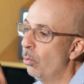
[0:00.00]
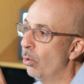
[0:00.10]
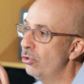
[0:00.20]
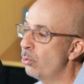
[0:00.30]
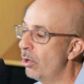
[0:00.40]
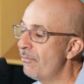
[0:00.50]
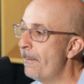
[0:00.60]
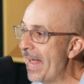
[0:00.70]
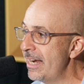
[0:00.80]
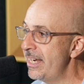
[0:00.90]
we're sort of
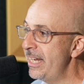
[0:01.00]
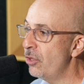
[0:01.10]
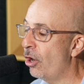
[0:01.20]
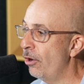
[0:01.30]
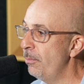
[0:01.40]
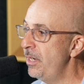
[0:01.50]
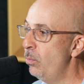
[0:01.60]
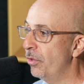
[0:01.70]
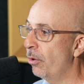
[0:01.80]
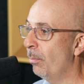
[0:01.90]
abandoning the harmony
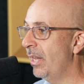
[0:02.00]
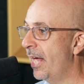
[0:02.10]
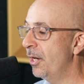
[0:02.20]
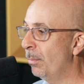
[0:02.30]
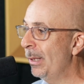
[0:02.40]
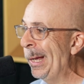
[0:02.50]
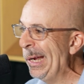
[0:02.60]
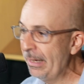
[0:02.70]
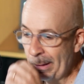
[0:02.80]
with our melodic playing.